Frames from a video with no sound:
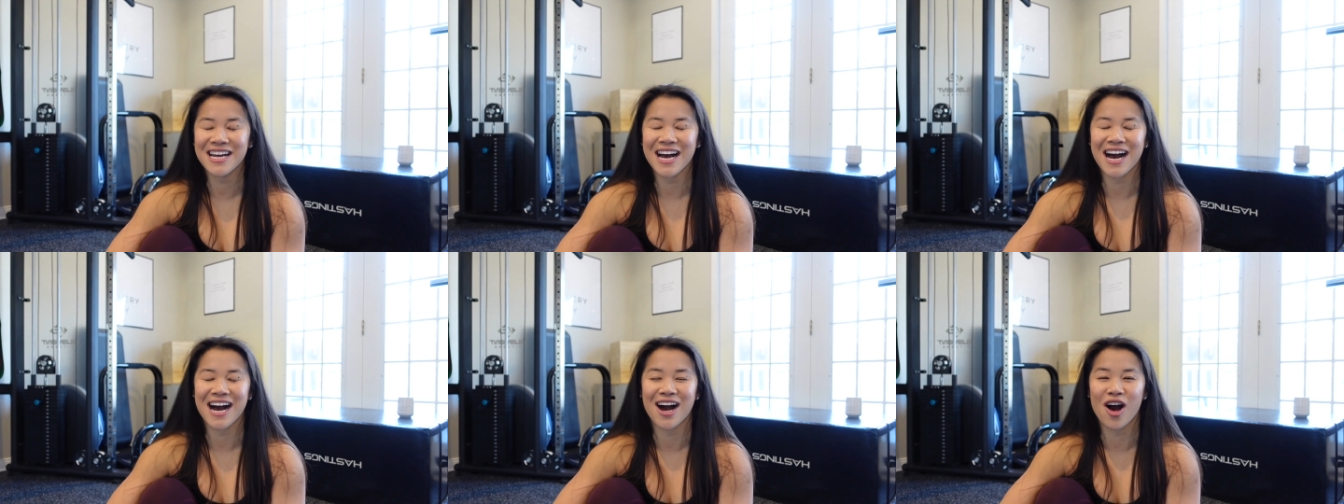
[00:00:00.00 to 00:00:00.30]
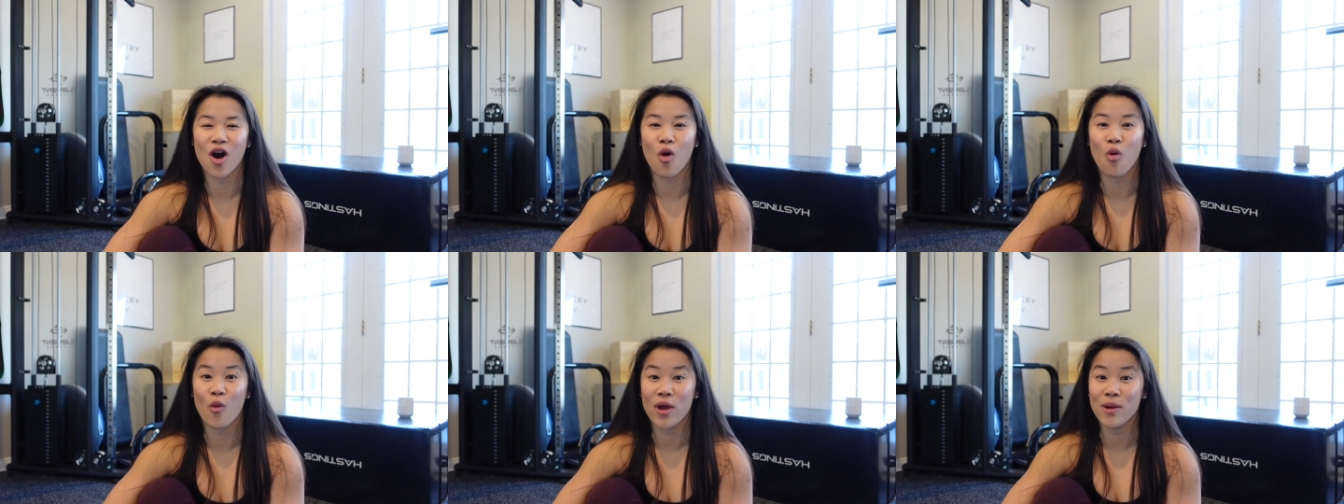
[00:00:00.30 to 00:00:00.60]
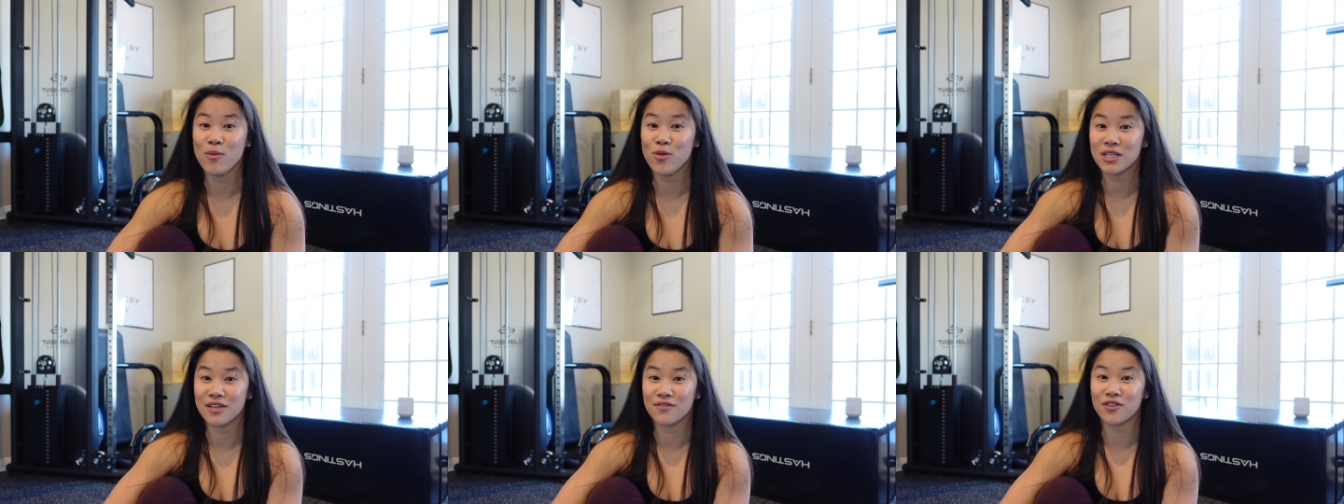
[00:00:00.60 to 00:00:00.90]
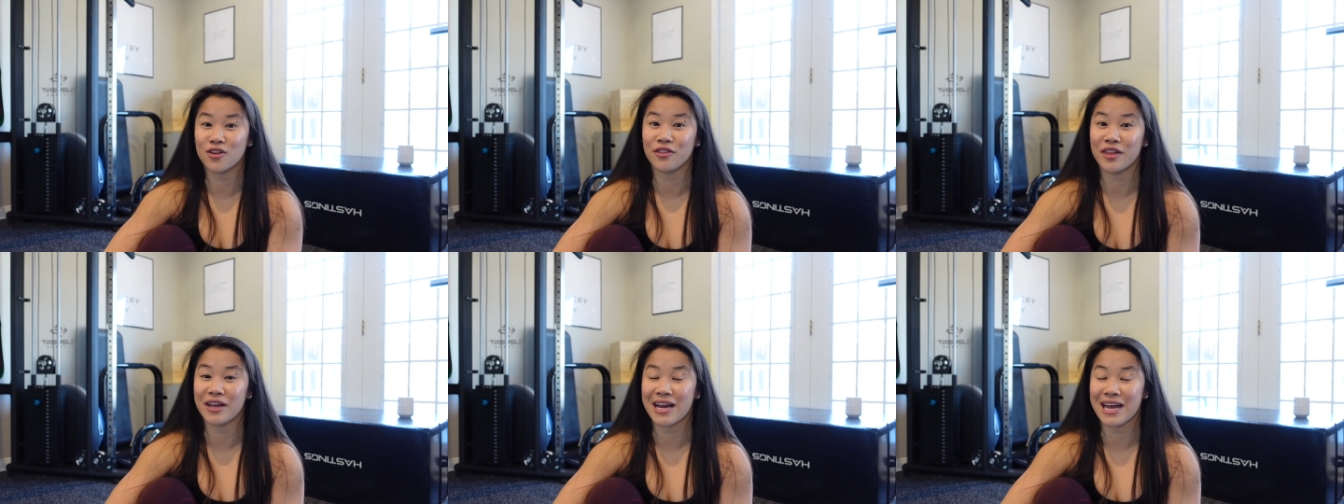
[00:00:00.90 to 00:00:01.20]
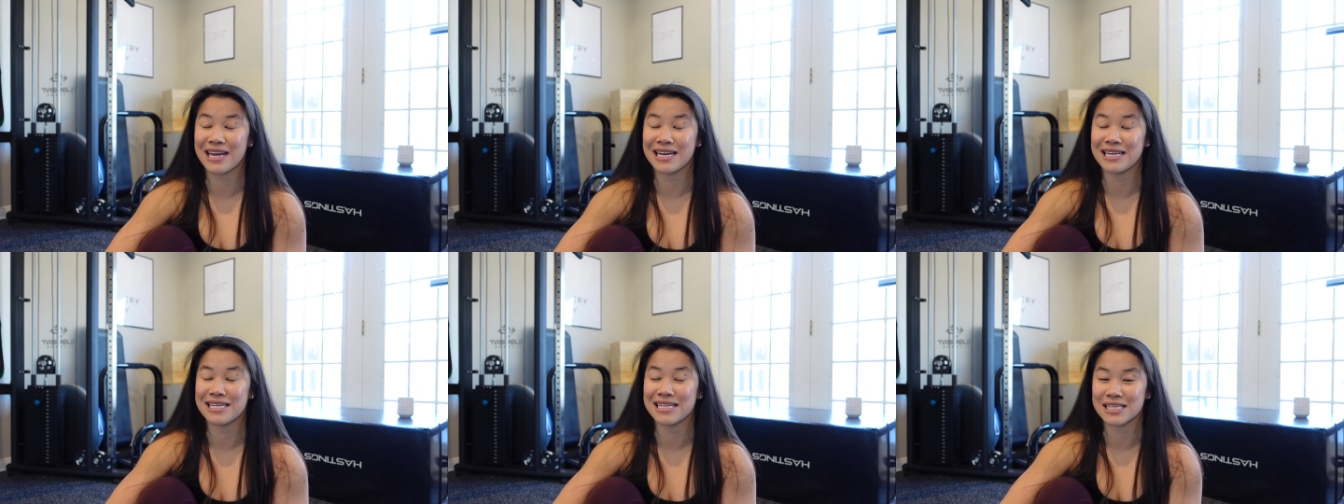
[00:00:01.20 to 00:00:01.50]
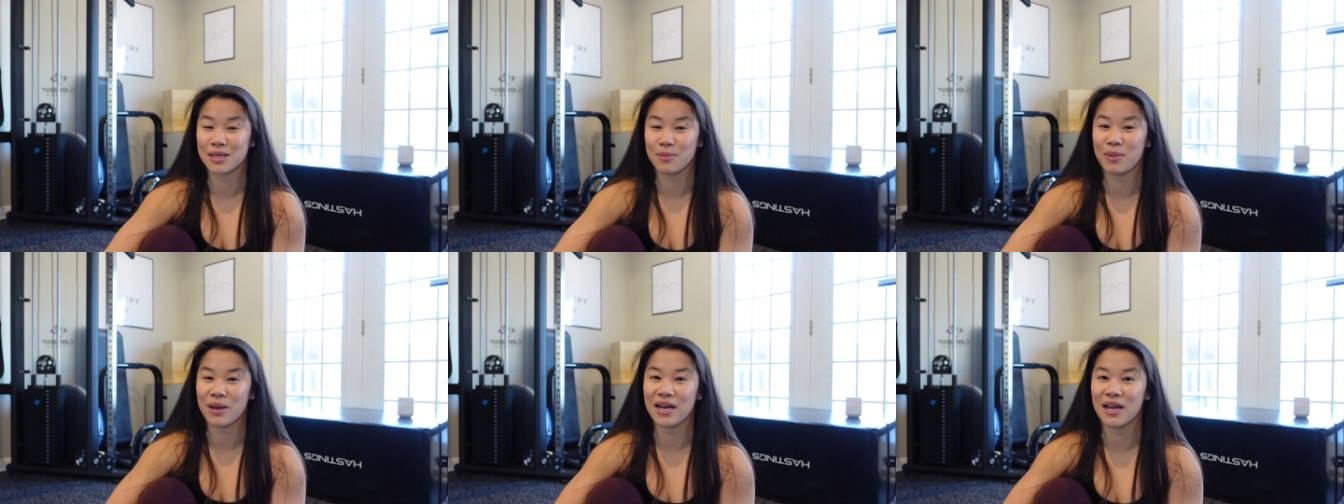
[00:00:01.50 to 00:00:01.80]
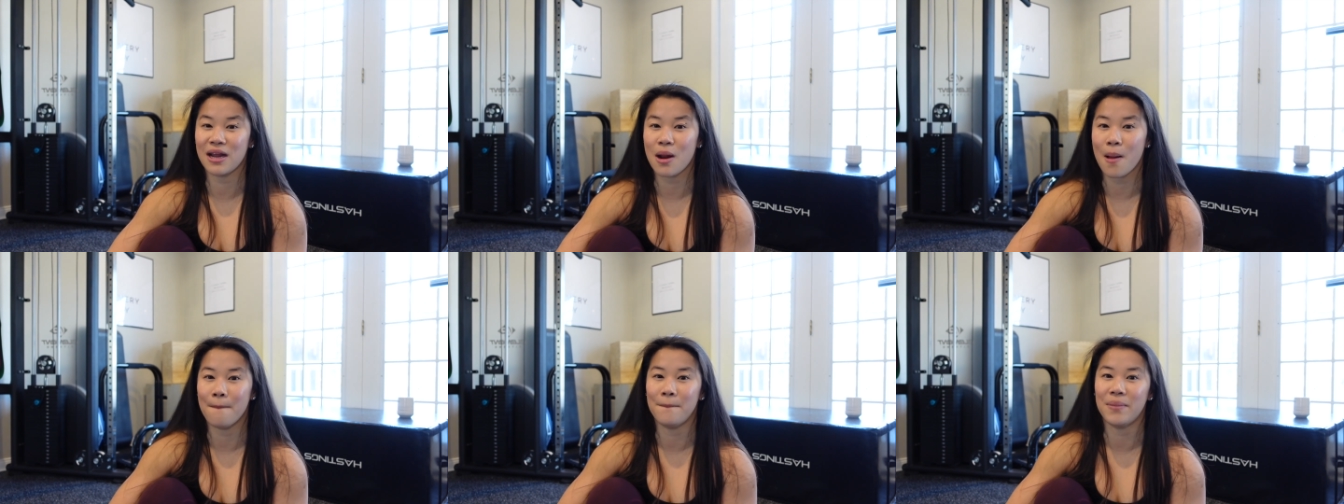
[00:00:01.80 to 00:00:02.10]
Uh, way more difficult than I
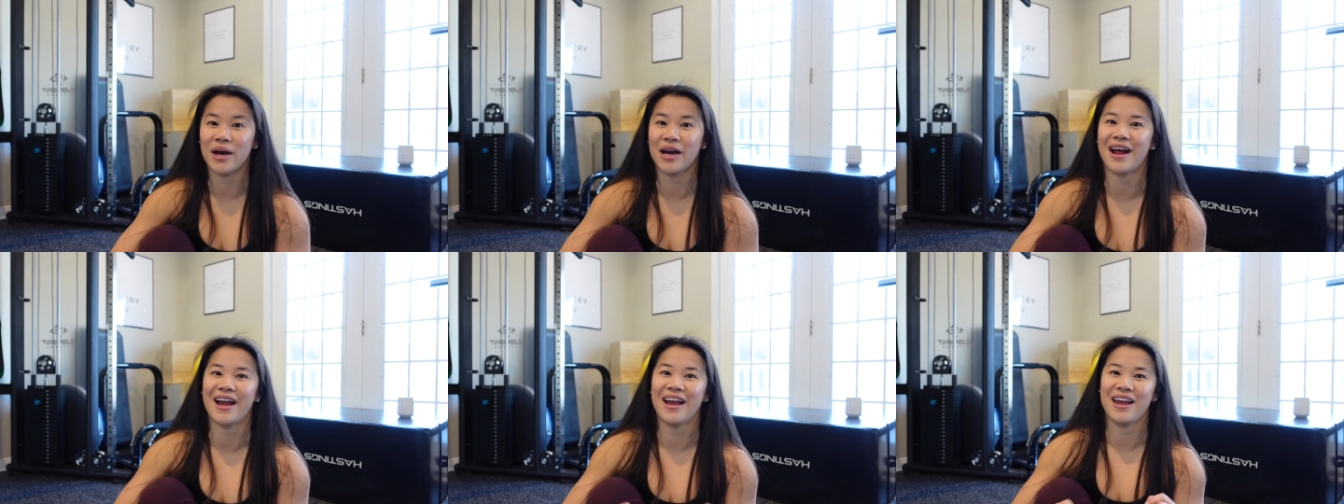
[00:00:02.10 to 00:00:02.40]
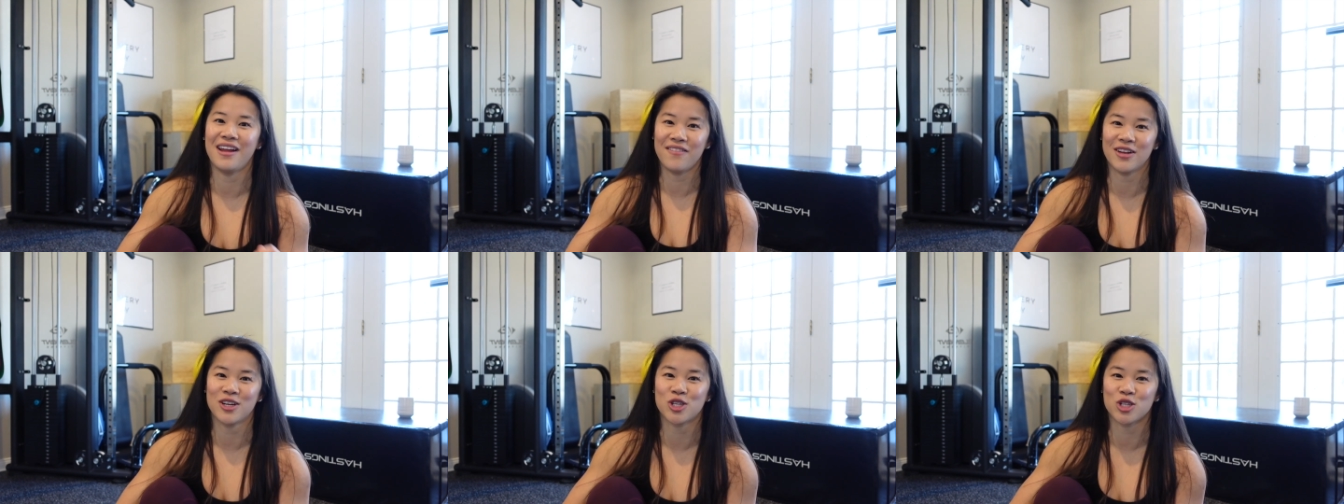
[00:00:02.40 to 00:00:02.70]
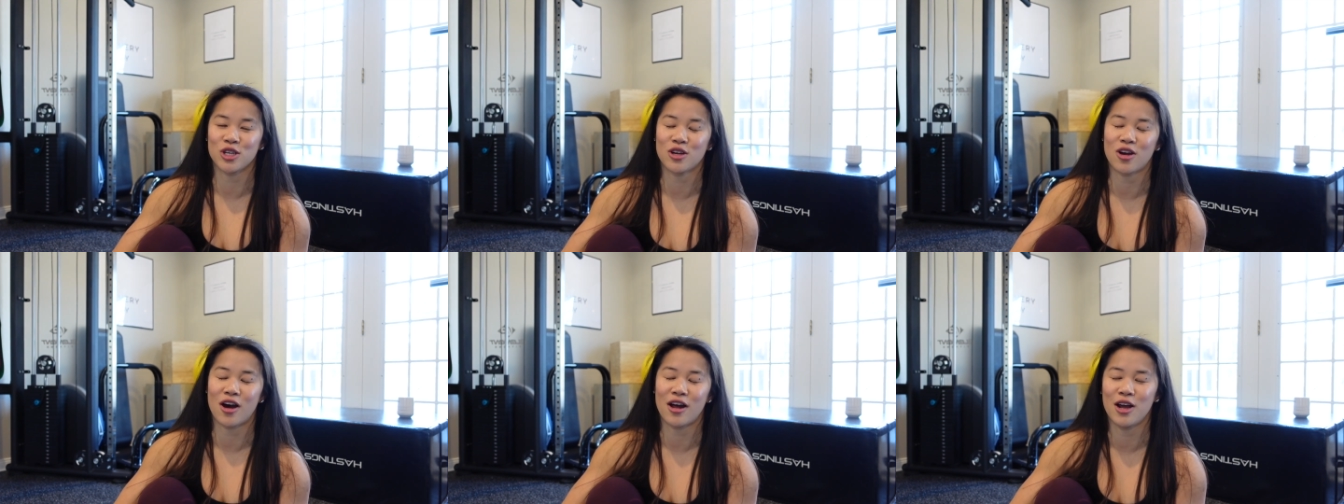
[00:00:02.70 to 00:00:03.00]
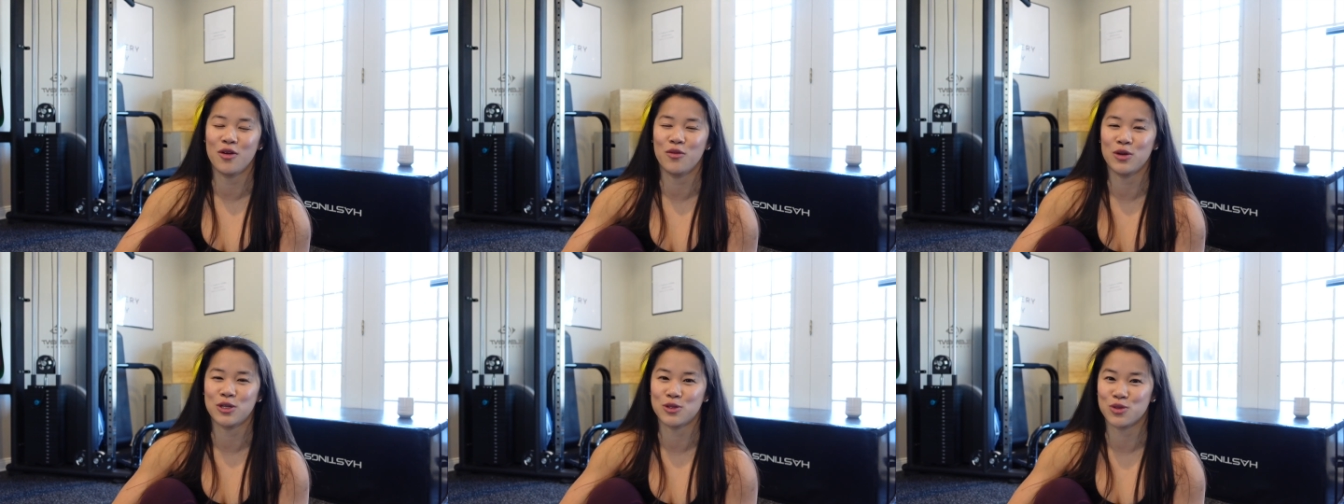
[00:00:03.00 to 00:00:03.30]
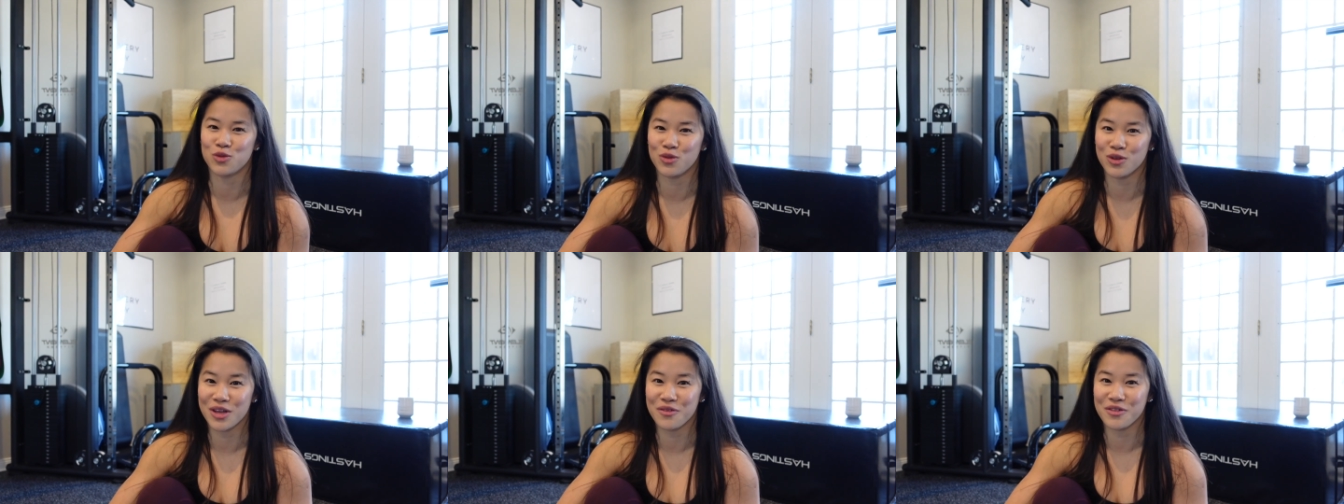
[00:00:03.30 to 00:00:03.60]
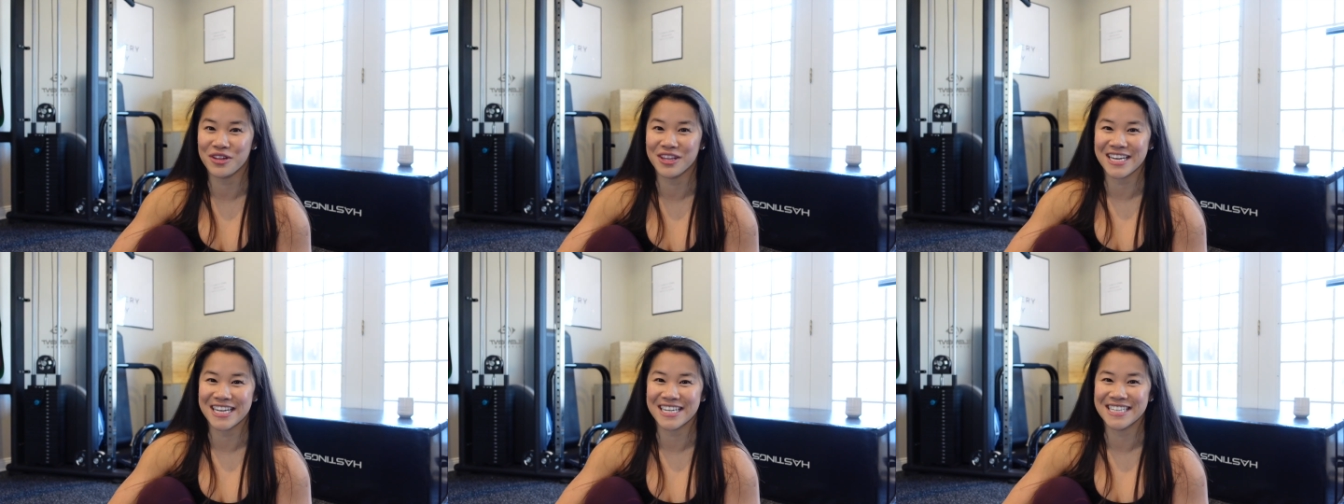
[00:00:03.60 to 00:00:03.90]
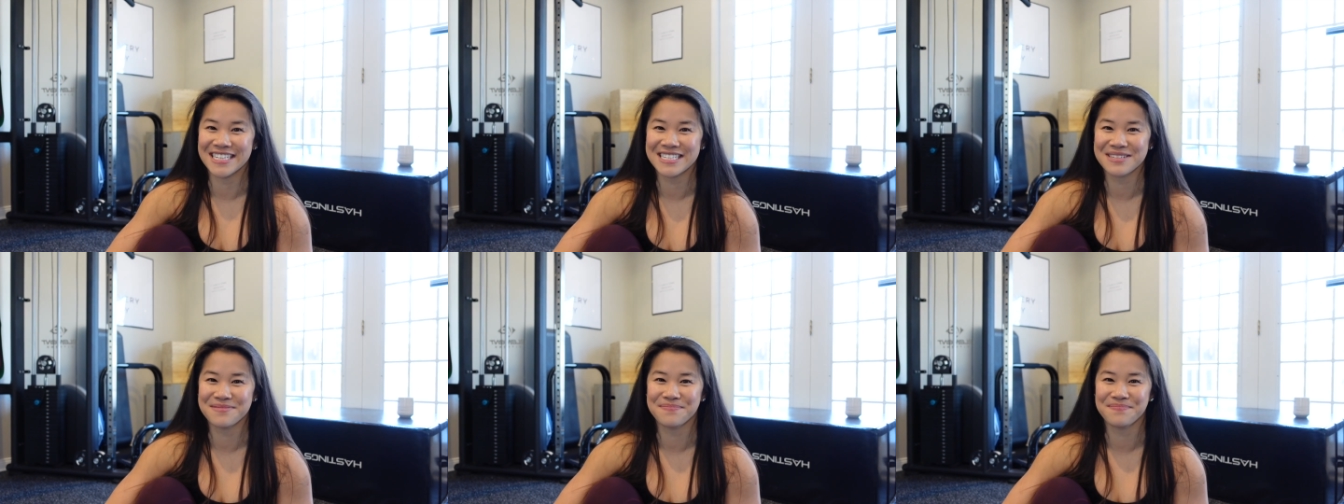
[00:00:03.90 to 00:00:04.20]
anticipated, but I eventually got it, which was really, really good.